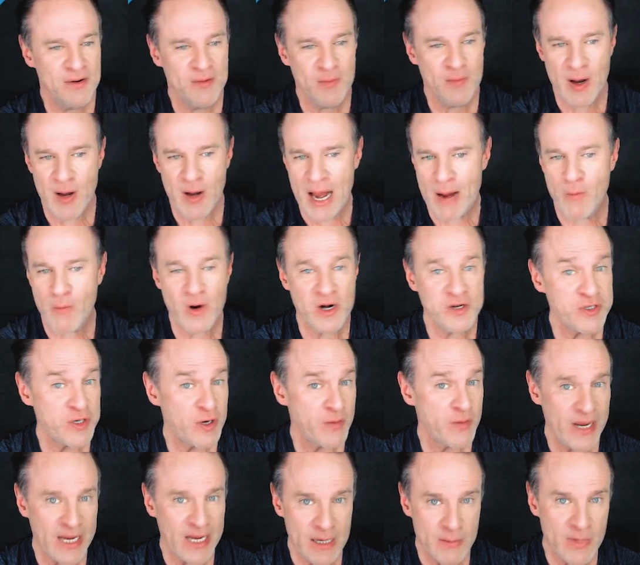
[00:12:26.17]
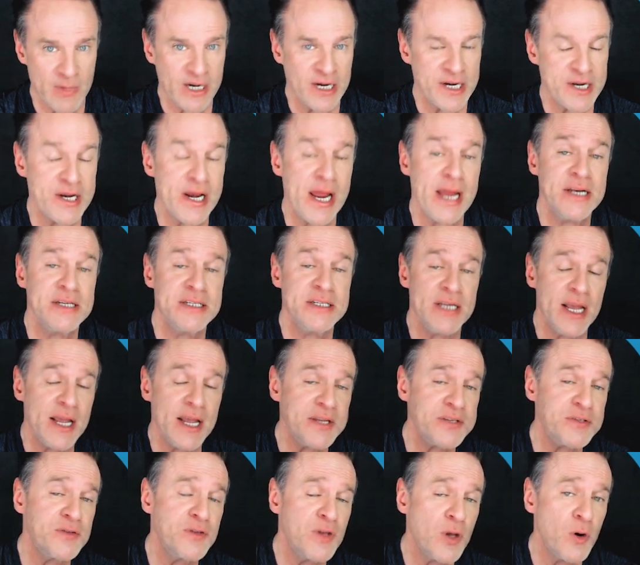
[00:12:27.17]
I want to start making money today.
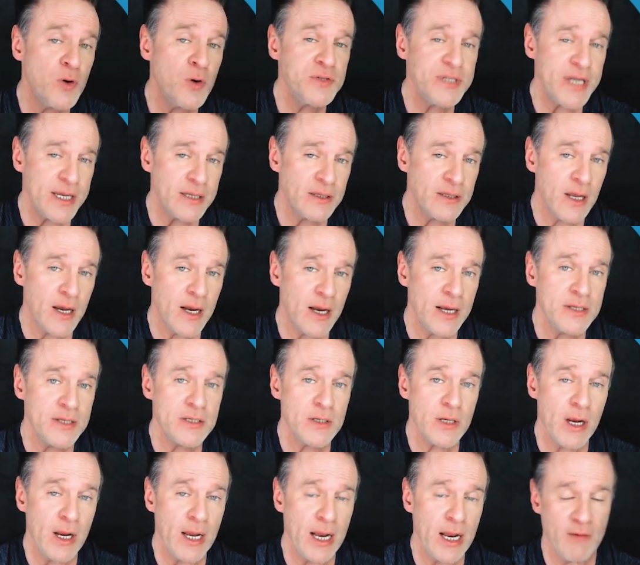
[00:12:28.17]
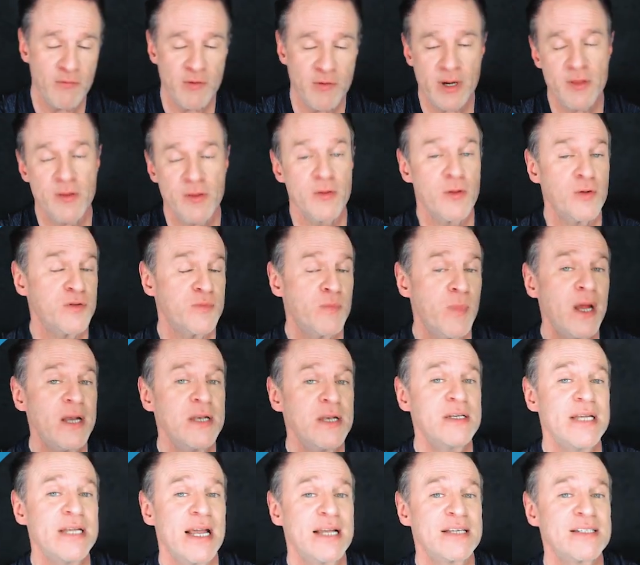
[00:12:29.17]
Test those headlines, rather those
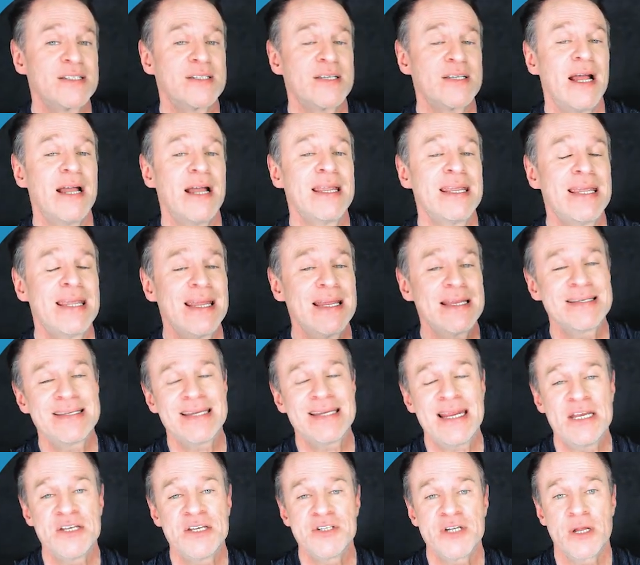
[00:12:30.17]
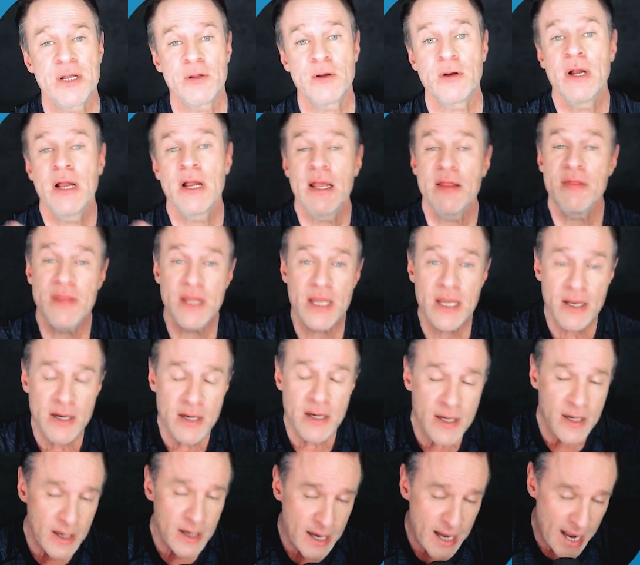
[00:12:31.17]
button texts against each other.
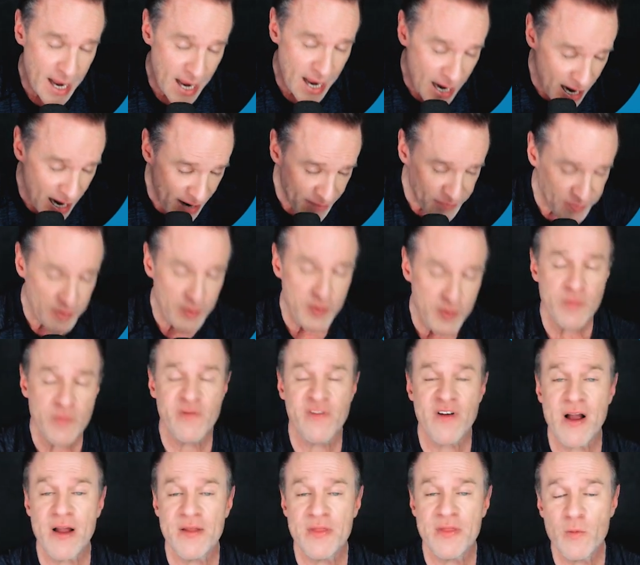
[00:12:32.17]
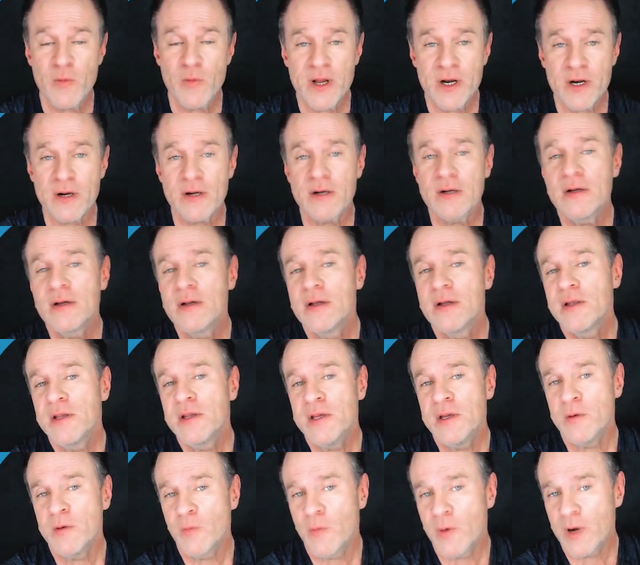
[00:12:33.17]
Then after you find the winner,
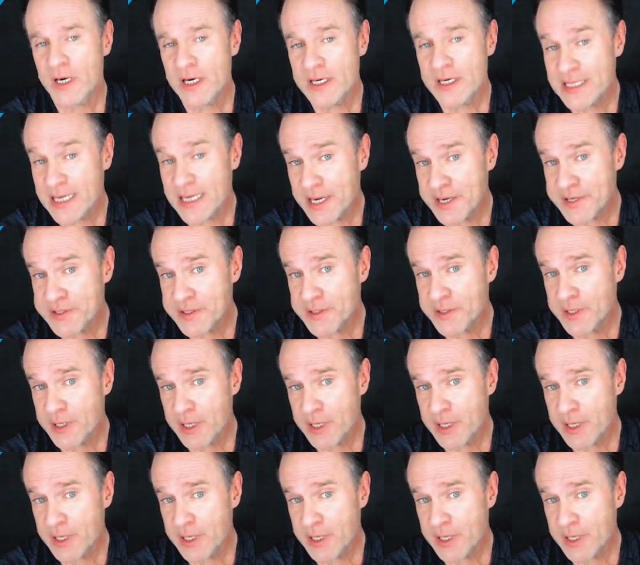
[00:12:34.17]
you want to test the